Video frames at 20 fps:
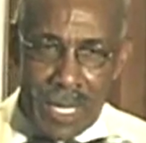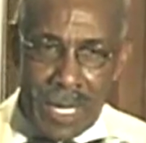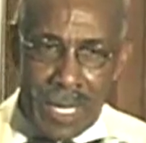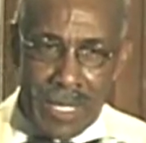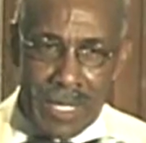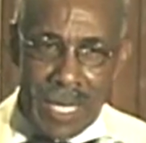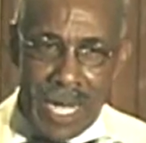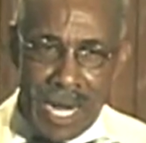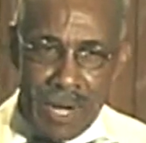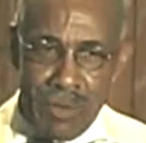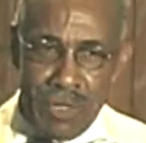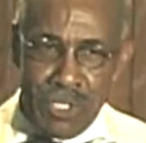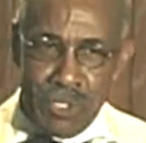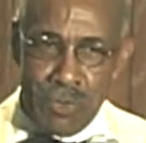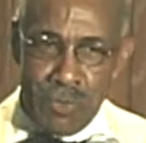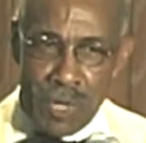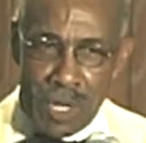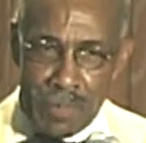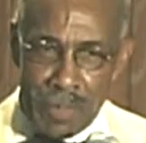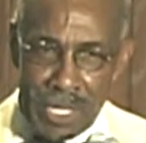a
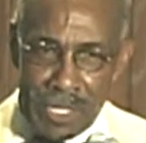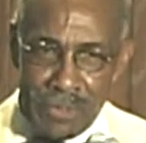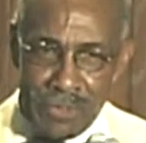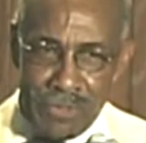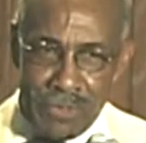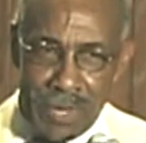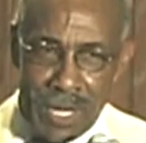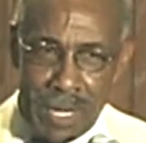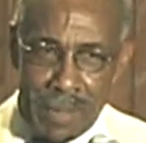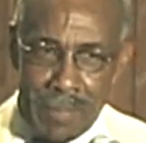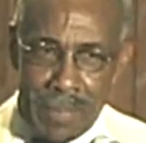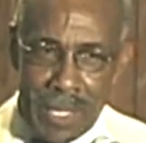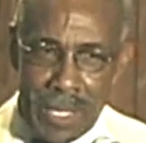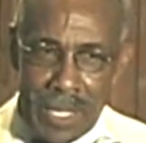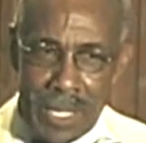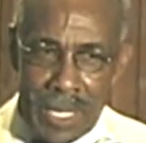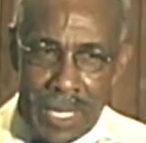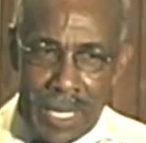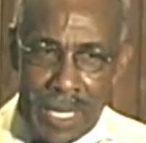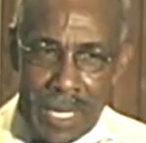congresswoman from
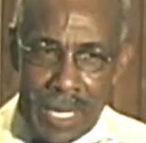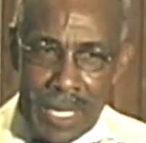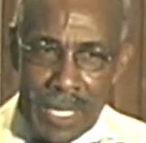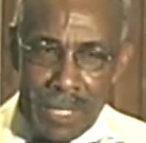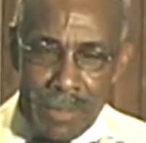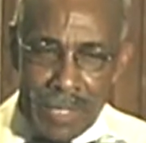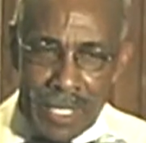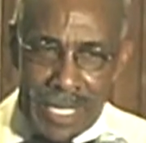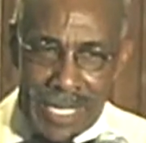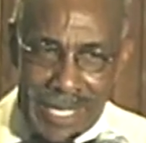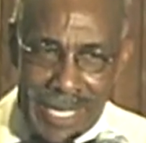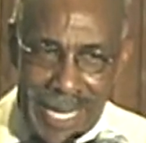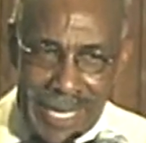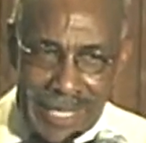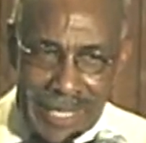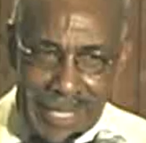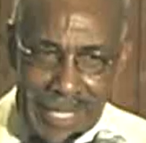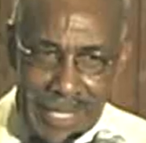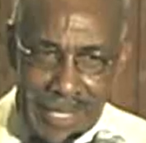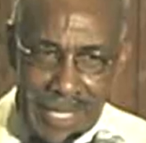
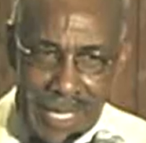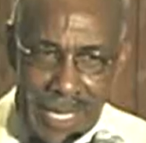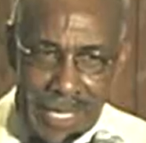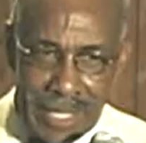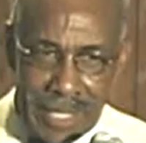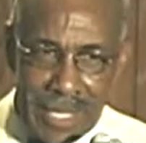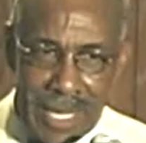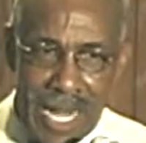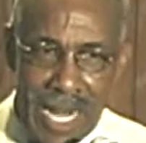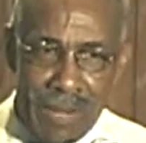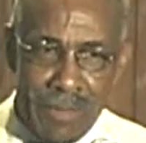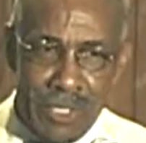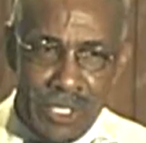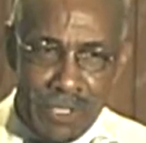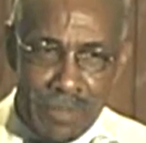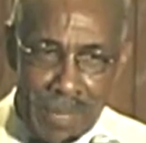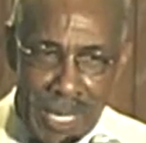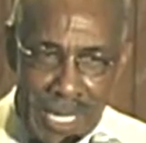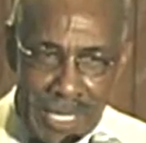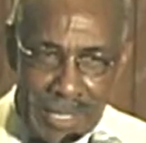Connecticut, and a
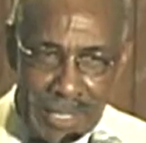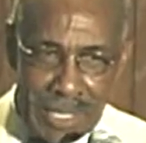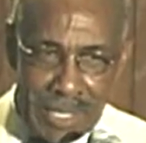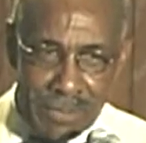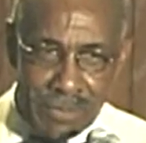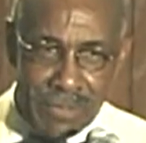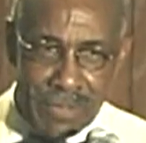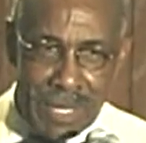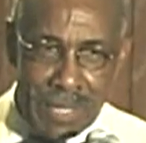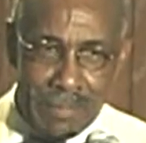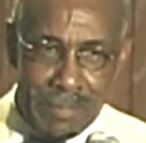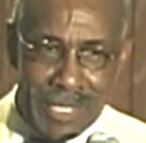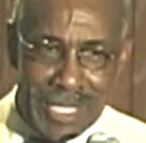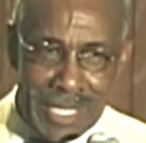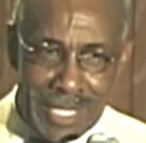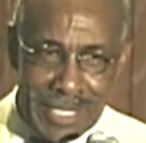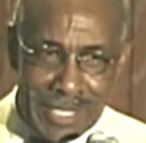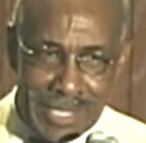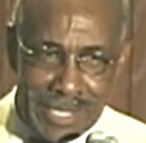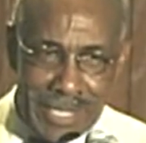congressman from
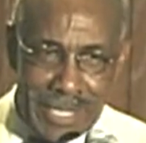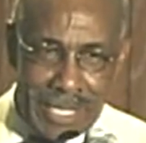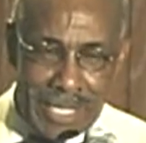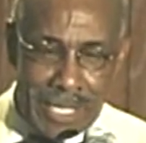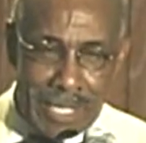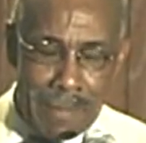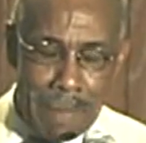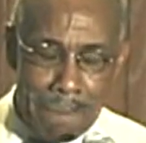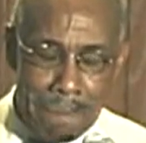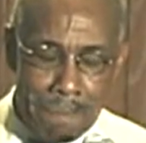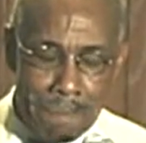Tennessee.